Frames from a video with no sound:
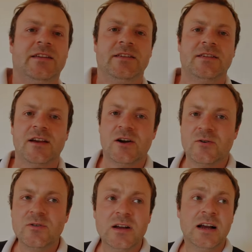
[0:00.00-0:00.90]

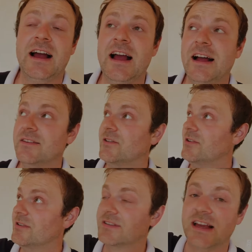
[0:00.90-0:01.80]
So I had
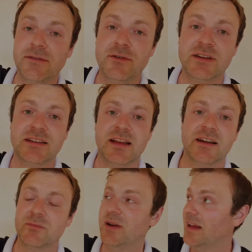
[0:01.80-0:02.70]
the scaffolding there
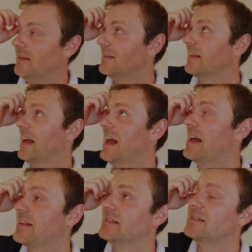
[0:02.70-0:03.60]
in place,
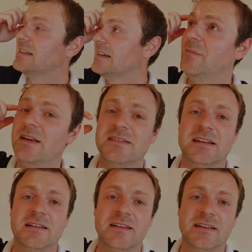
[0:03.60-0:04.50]
and I
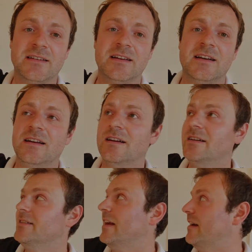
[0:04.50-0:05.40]
basically,
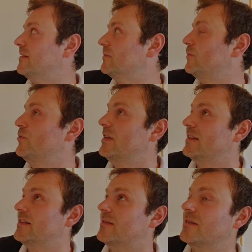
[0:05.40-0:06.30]
putting
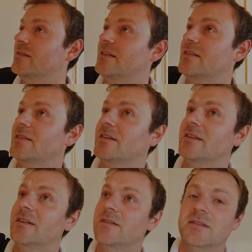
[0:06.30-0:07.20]
this
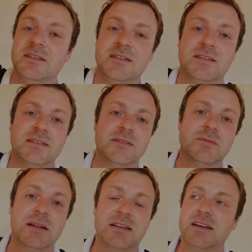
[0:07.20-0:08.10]

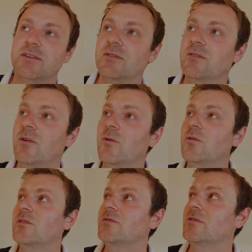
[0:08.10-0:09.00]
material
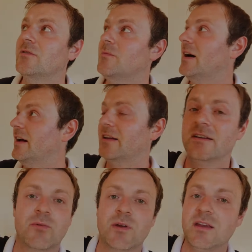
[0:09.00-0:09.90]
all over my
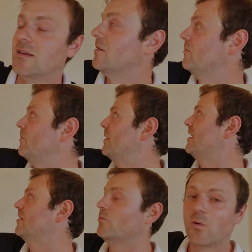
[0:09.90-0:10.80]
3
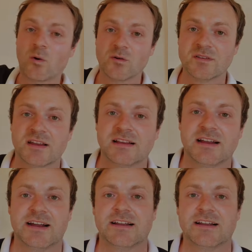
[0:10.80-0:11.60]
big walls, and I